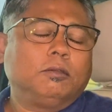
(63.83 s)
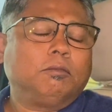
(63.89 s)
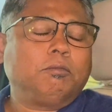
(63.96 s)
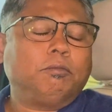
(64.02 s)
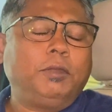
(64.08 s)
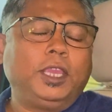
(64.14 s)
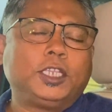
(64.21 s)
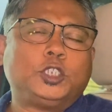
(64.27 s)

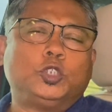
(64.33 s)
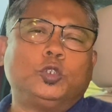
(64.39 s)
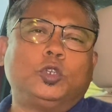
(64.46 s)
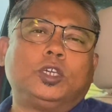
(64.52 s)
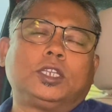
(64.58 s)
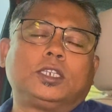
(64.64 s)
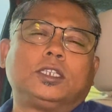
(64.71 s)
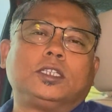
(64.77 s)
make
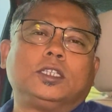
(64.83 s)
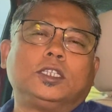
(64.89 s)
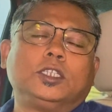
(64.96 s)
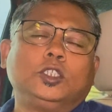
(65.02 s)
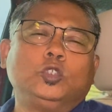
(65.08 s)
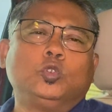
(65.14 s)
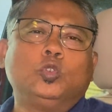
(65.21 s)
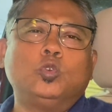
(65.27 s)
sure
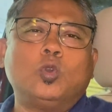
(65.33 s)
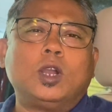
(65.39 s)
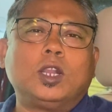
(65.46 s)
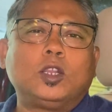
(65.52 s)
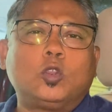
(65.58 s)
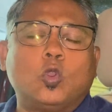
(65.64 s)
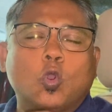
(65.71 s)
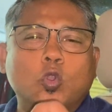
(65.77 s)
you do a
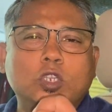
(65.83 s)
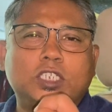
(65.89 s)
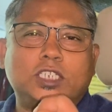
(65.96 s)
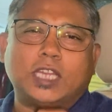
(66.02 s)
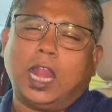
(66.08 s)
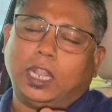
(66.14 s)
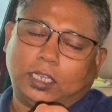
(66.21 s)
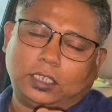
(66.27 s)
cold
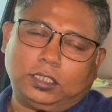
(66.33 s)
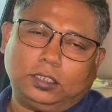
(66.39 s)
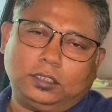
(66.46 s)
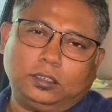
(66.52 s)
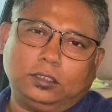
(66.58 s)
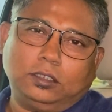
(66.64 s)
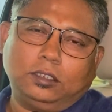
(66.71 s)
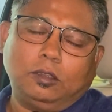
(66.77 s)
start.
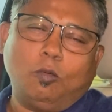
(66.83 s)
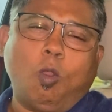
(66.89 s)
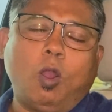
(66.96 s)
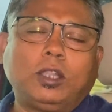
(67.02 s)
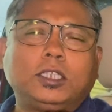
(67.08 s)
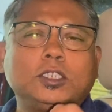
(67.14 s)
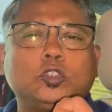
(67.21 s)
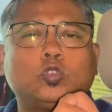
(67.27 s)

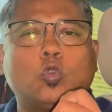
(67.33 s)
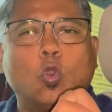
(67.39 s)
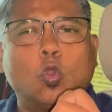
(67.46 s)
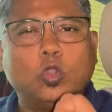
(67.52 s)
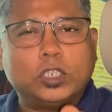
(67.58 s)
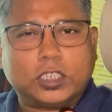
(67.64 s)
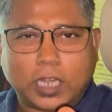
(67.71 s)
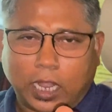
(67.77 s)
What is
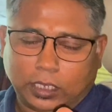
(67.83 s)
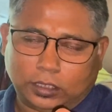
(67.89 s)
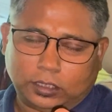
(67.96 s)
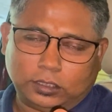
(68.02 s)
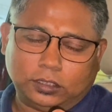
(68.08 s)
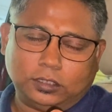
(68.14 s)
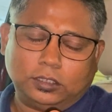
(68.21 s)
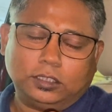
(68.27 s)
cold start?
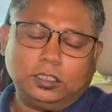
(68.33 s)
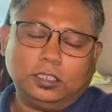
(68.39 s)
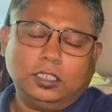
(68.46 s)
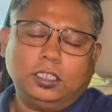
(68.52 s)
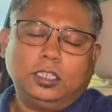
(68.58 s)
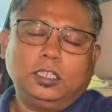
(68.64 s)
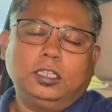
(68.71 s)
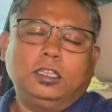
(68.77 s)

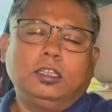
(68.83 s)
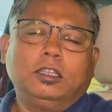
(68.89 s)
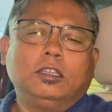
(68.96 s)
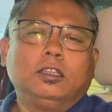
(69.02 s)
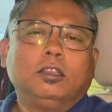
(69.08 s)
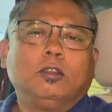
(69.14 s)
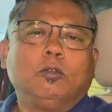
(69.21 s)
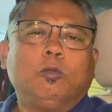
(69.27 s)

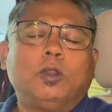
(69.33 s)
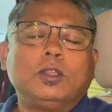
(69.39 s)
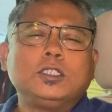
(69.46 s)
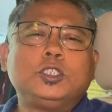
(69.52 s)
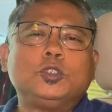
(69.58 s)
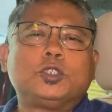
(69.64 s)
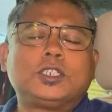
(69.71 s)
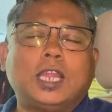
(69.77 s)

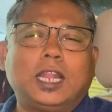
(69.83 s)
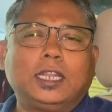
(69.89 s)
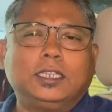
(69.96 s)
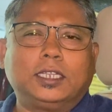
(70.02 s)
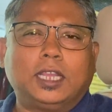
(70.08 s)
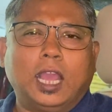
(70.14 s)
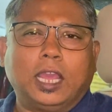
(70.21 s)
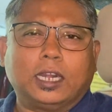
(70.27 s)
Once you start the
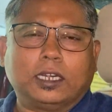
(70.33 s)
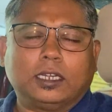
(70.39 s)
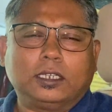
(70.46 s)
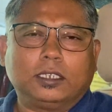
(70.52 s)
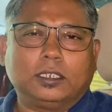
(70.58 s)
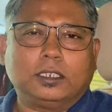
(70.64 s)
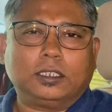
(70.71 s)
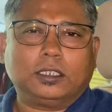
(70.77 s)
car,
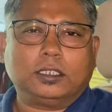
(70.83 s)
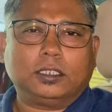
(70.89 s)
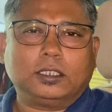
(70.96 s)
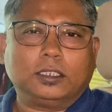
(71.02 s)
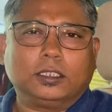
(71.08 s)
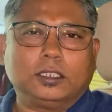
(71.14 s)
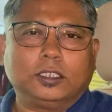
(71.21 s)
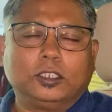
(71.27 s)

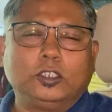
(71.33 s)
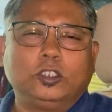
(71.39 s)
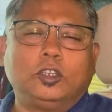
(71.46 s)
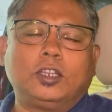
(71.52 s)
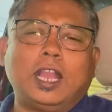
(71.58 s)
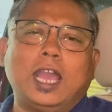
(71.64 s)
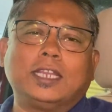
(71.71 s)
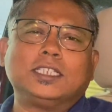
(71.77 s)
your
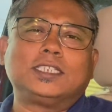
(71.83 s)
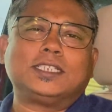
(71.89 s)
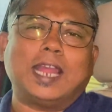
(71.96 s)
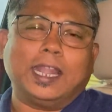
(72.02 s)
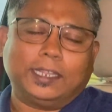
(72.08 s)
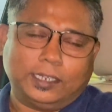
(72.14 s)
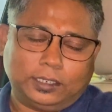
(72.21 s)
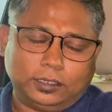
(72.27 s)
car is
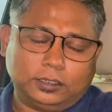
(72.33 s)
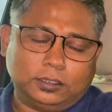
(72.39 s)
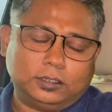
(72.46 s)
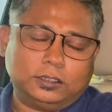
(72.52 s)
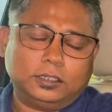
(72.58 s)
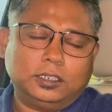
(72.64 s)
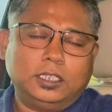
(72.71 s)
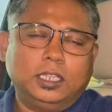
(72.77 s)
started.
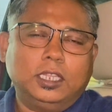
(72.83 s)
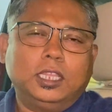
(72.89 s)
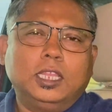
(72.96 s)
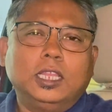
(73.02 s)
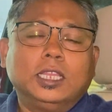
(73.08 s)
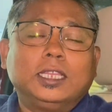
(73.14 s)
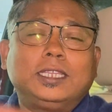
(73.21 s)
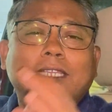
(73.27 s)

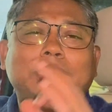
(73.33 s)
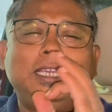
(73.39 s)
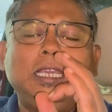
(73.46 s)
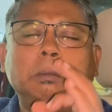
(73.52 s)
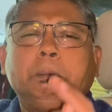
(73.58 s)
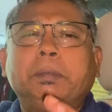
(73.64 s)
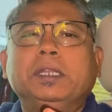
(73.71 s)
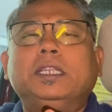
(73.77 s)

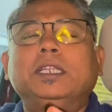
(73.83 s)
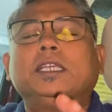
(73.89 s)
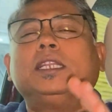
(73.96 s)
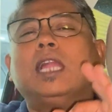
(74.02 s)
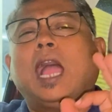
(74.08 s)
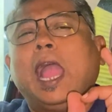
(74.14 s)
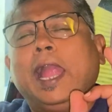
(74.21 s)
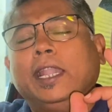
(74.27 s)
Keep it in
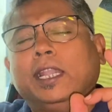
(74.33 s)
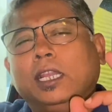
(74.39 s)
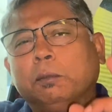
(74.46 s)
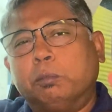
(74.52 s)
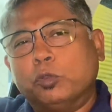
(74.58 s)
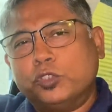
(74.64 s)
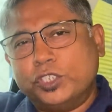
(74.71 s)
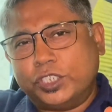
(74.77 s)
idle
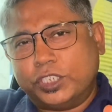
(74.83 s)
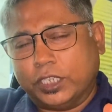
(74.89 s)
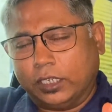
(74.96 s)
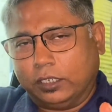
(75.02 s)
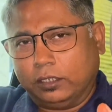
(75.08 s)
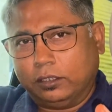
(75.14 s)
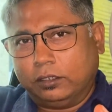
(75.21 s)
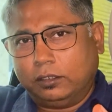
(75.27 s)
position
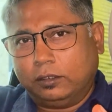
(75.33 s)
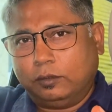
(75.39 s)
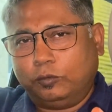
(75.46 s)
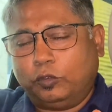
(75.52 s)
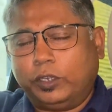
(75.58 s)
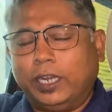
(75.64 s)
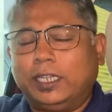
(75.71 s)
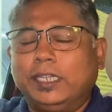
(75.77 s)

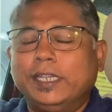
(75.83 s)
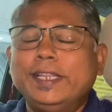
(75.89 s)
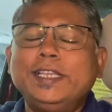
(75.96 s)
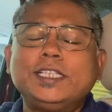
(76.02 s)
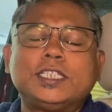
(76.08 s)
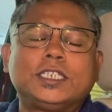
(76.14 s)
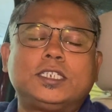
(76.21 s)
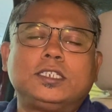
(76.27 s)
for at
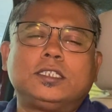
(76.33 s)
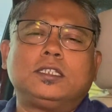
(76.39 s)
least